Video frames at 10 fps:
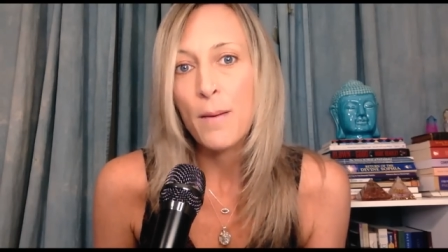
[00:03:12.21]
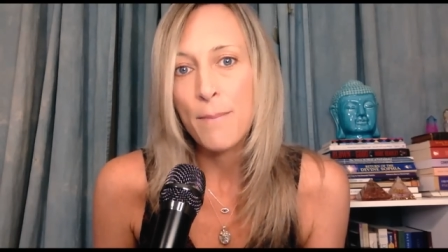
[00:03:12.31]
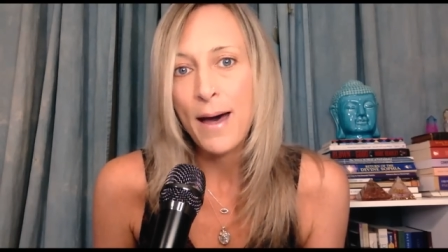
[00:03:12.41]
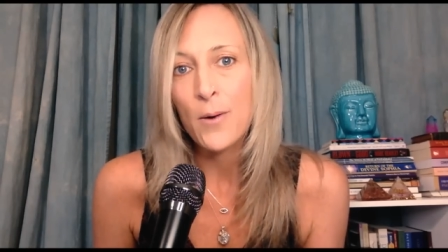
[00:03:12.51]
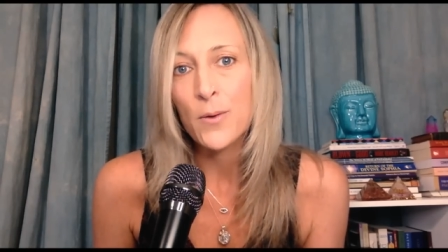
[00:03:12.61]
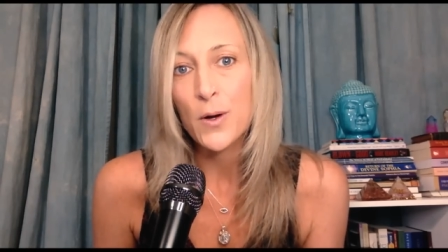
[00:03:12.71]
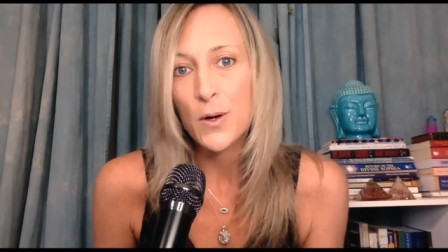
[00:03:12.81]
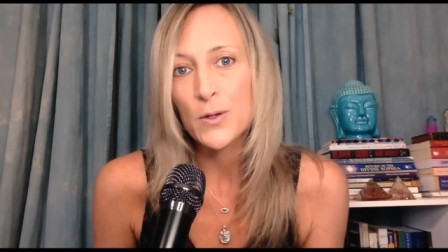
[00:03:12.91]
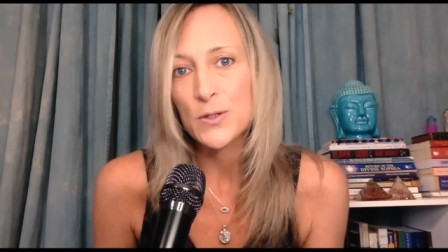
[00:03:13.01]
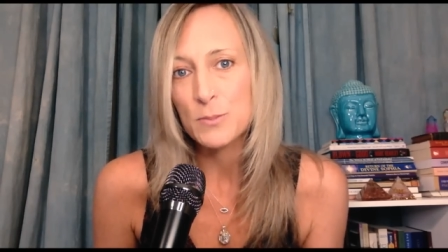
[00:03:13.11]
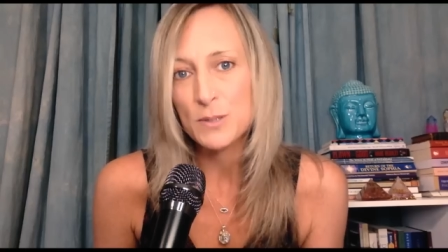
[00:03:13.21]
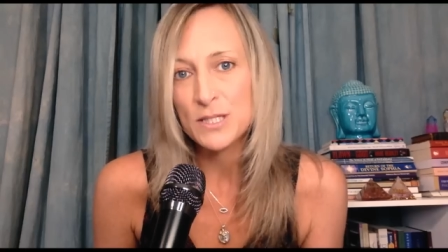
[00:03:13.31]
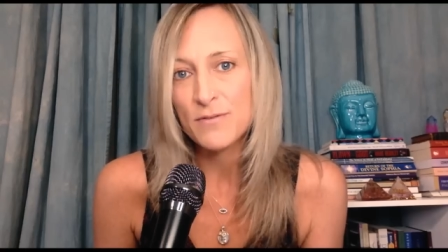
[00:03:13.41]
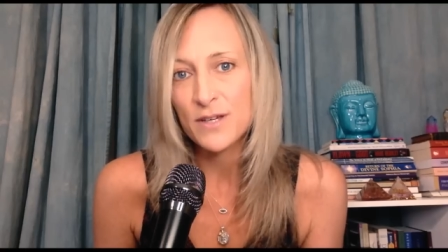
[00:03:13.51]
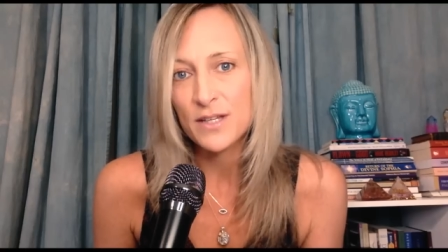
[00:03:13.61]
about her
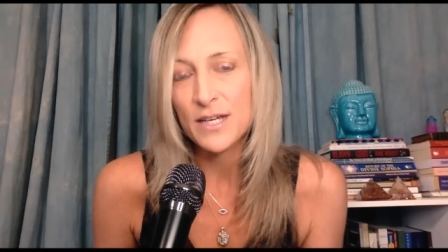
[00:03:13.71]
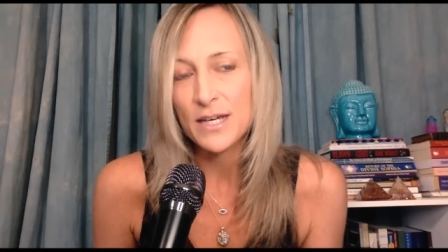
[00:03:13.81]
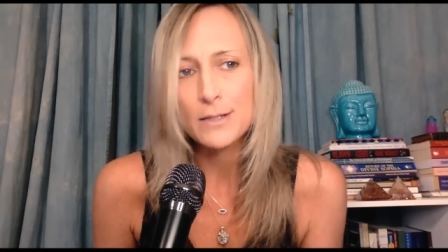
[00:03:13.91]
specifically,